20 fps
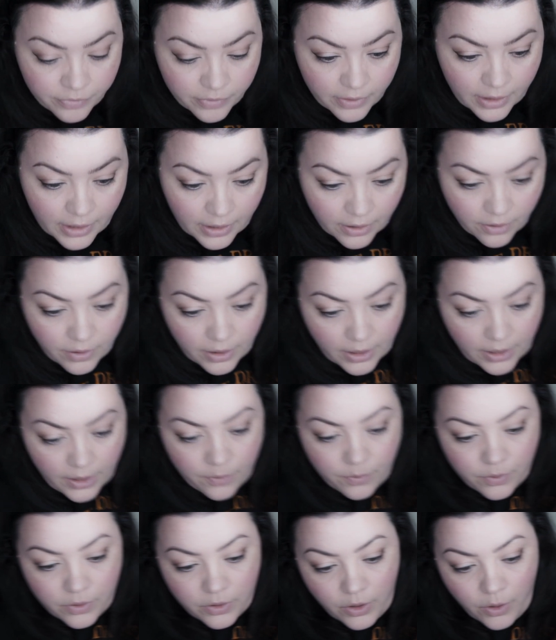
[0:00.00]
Now I
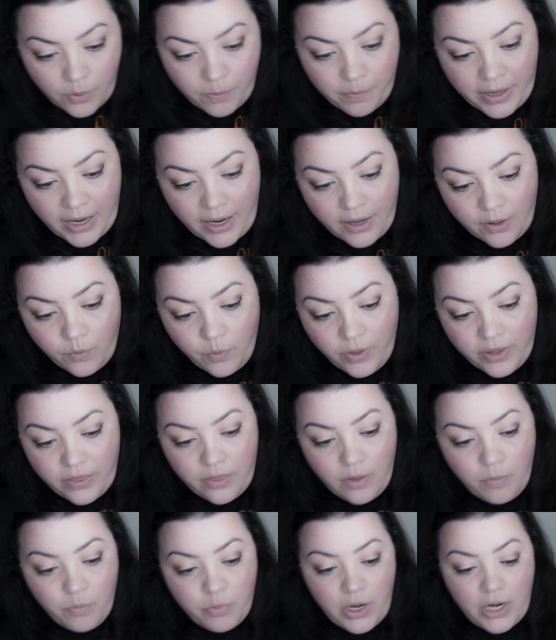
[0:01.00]
will go back with
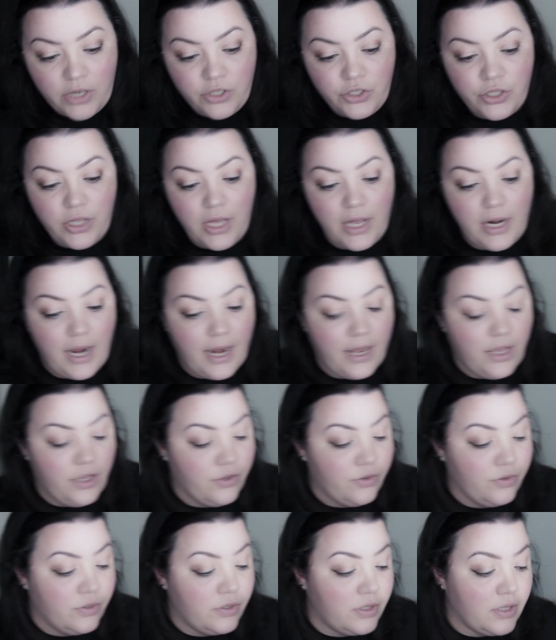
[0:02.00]
the brush that I
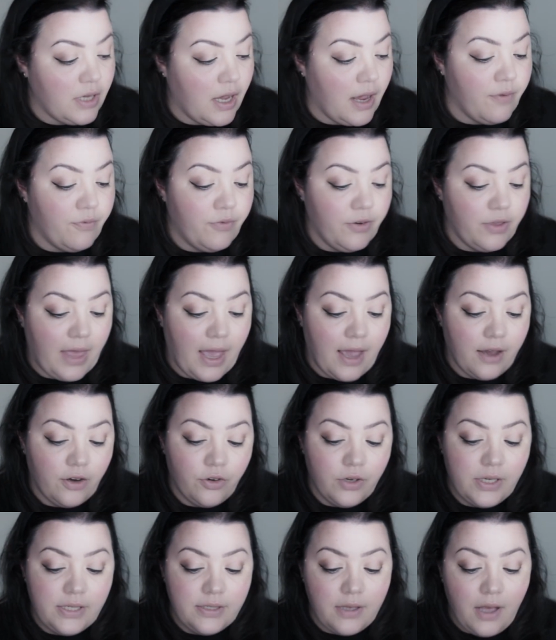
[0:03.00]
used for that
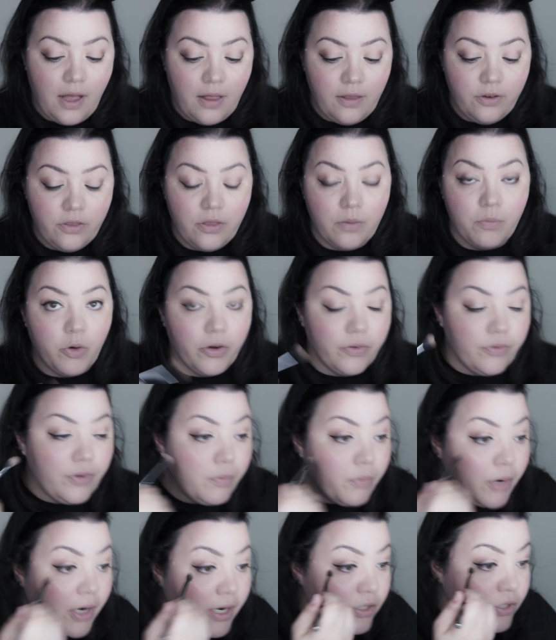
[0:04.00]
crease color, the Morphe
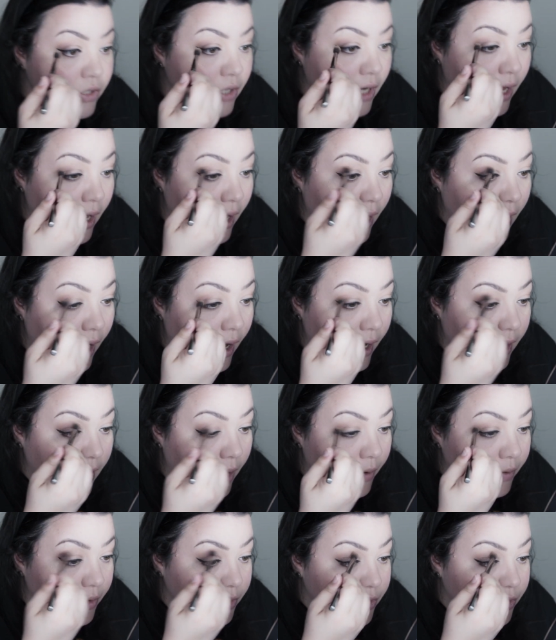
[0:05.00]
brush, and I will